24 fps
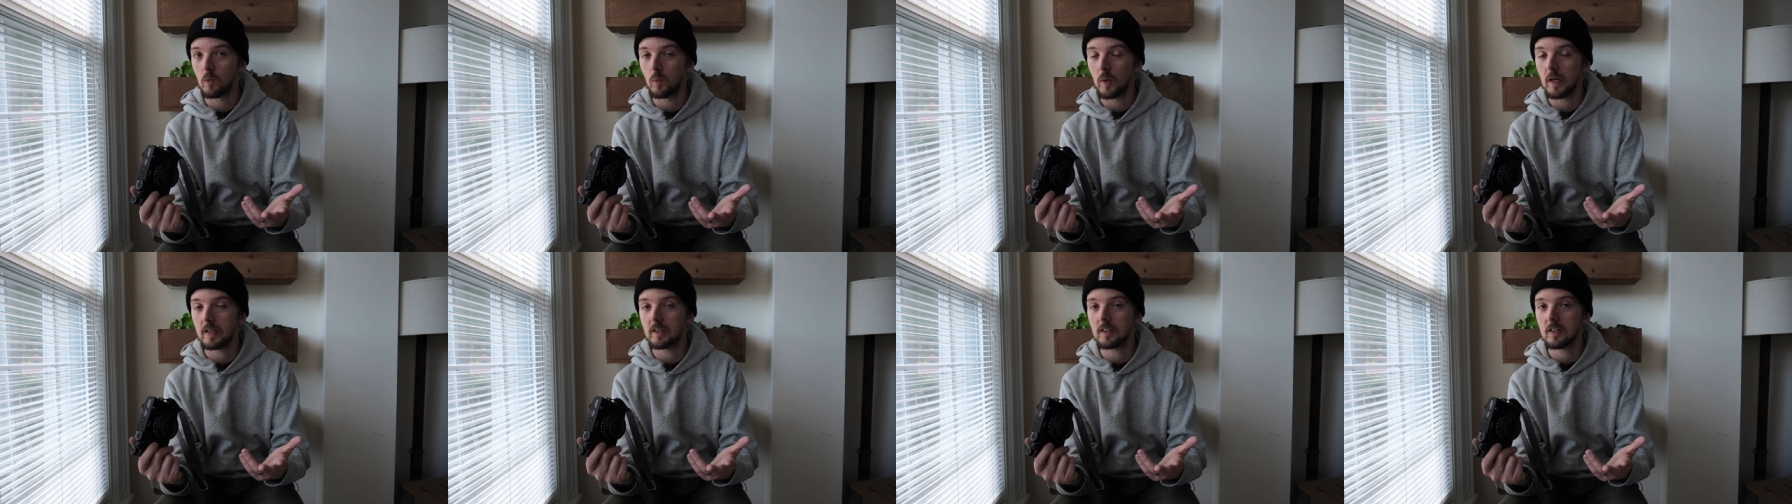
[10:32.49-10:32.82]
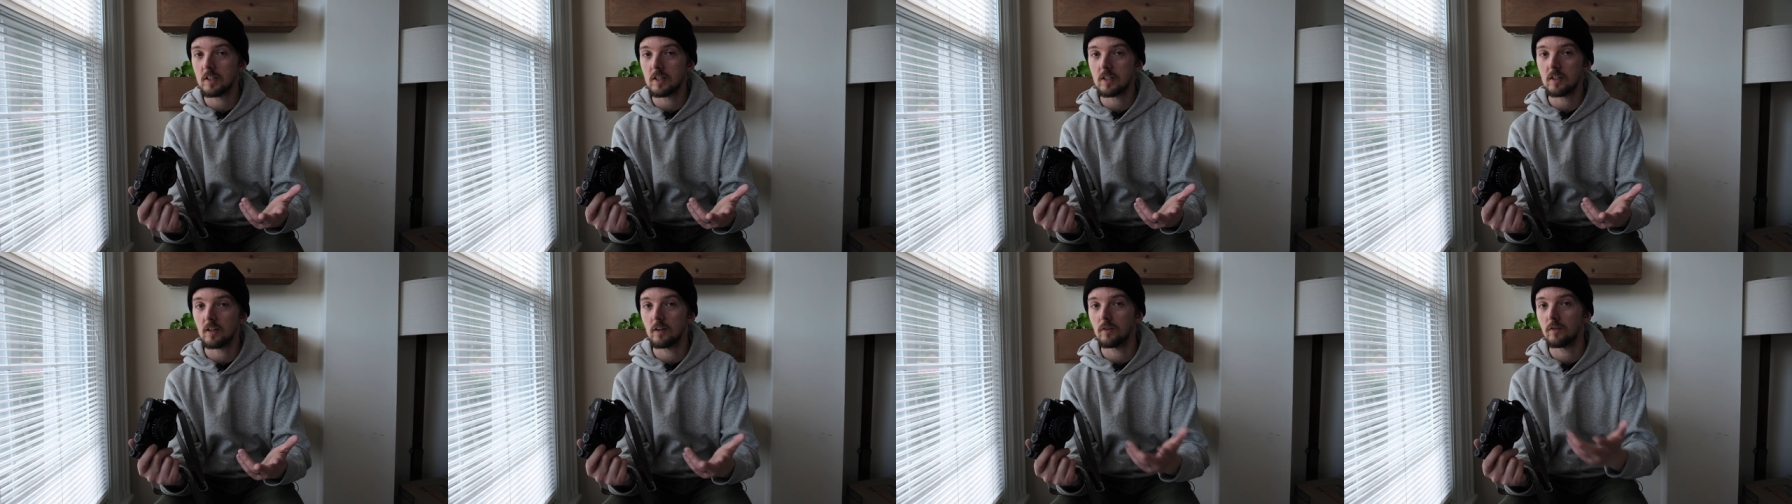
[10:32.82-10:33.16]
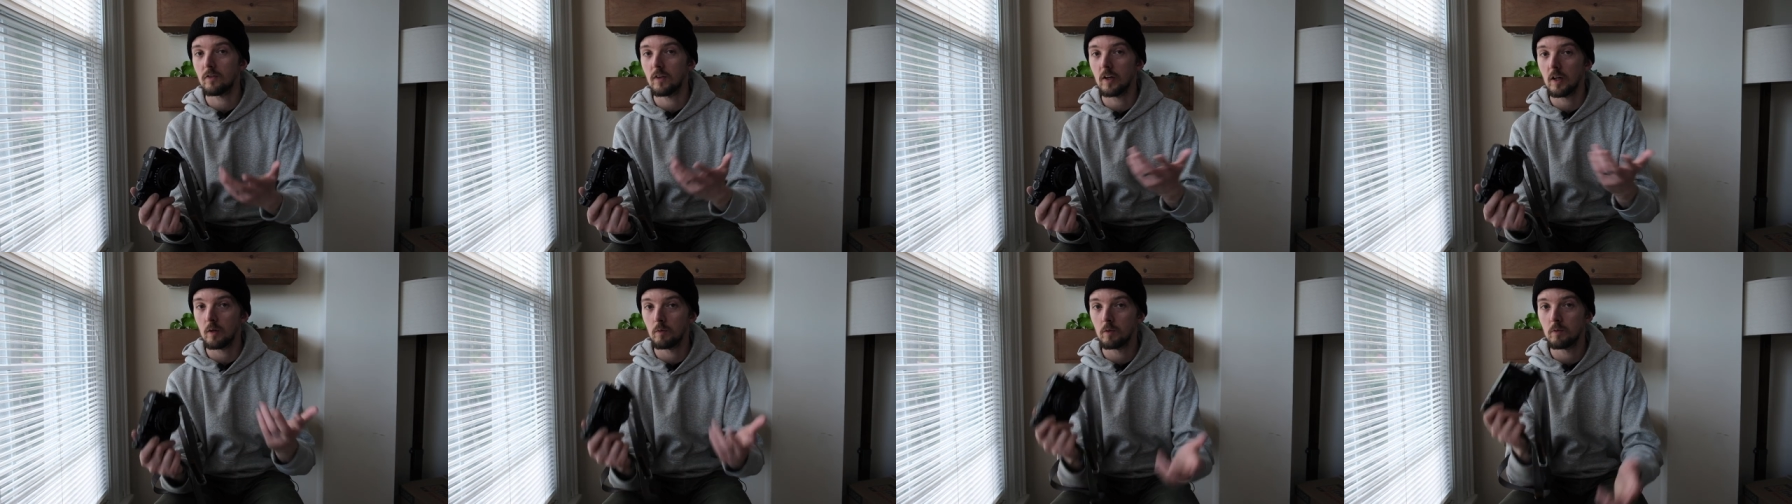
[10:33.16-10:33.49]
wedding stuff
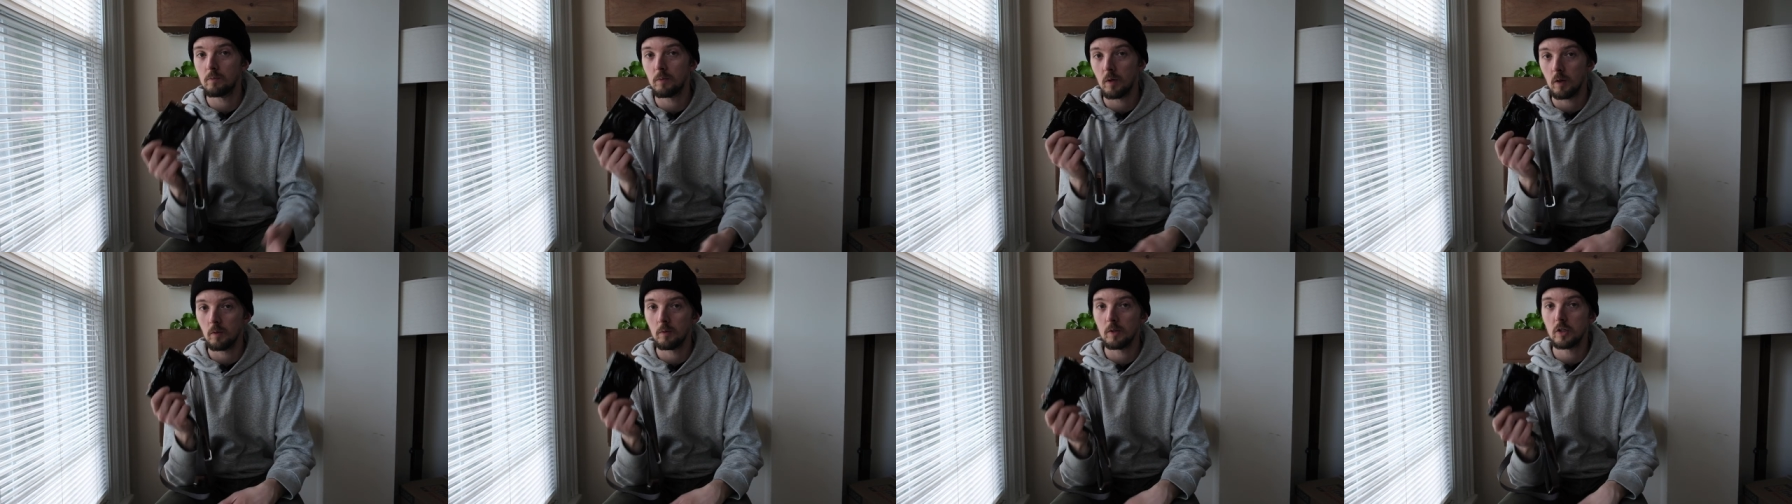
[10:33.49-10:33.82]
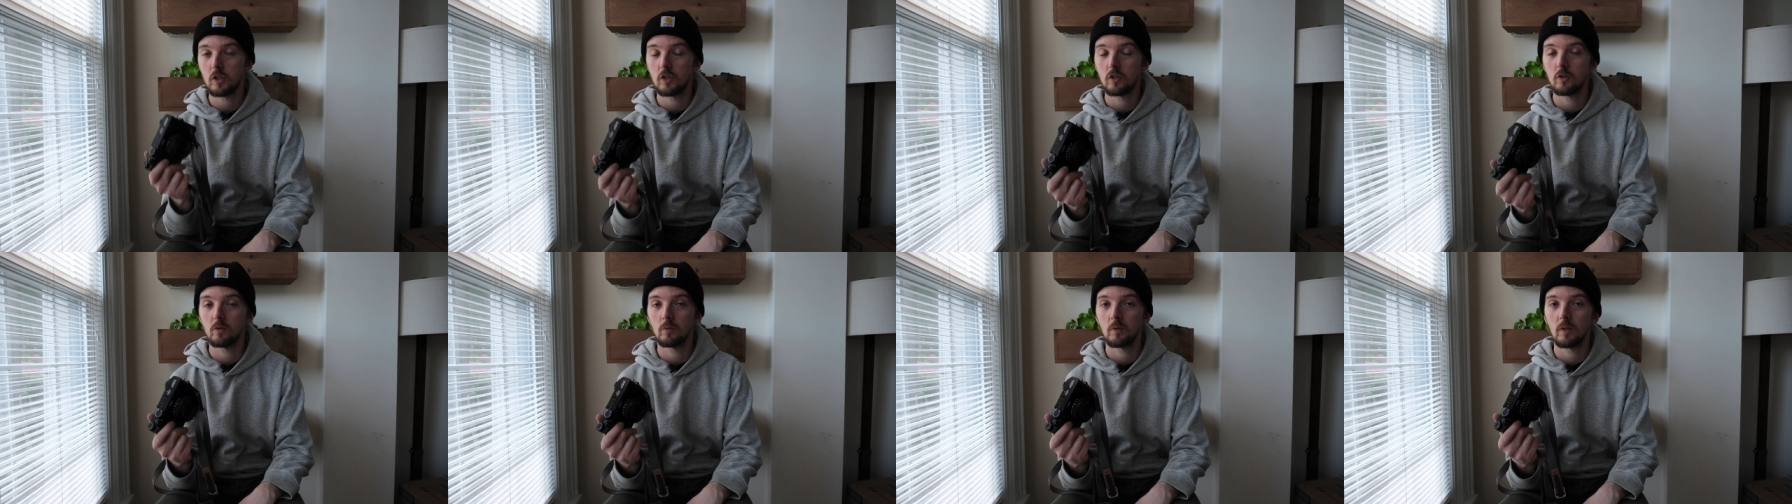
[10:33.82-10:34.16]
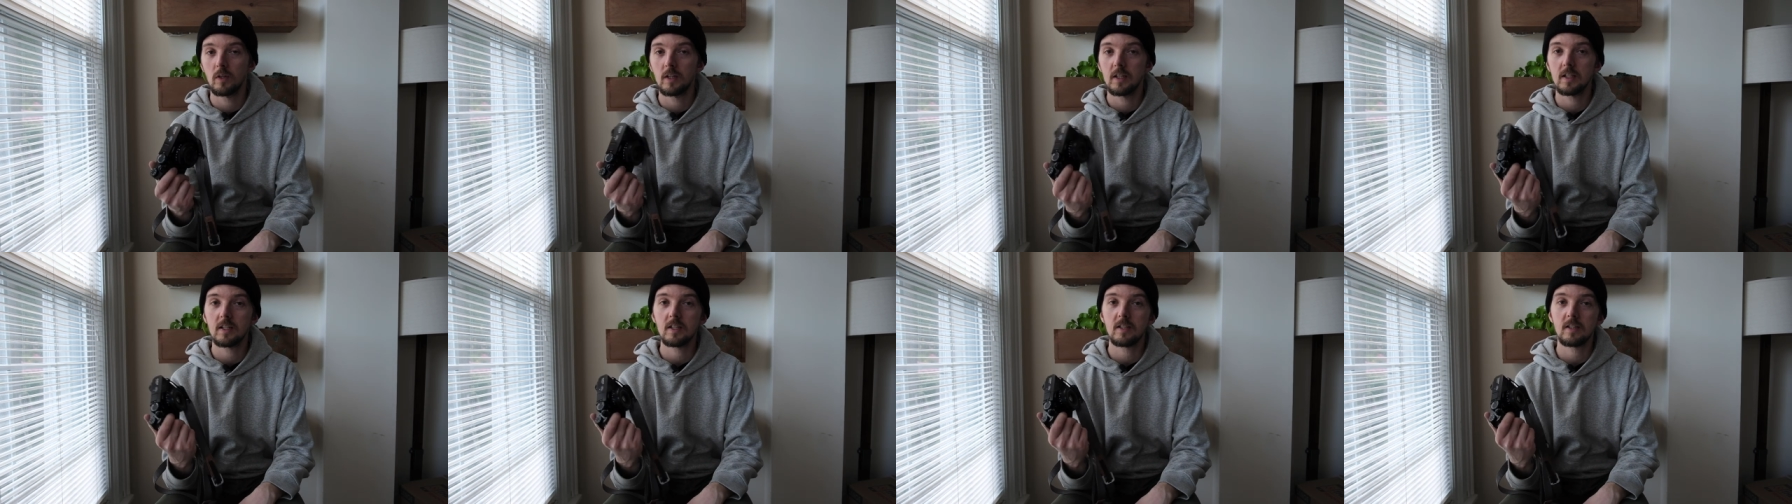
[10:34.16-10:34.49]
that I would probably shoot with
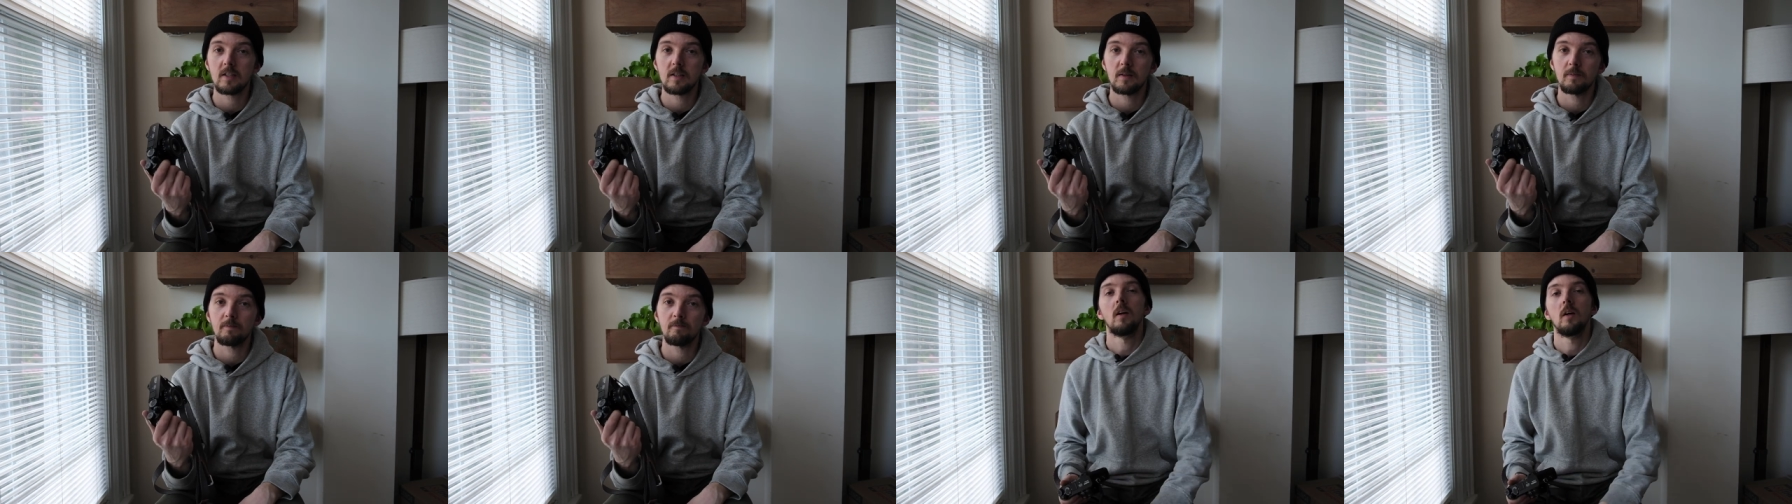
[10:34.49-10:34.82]
this,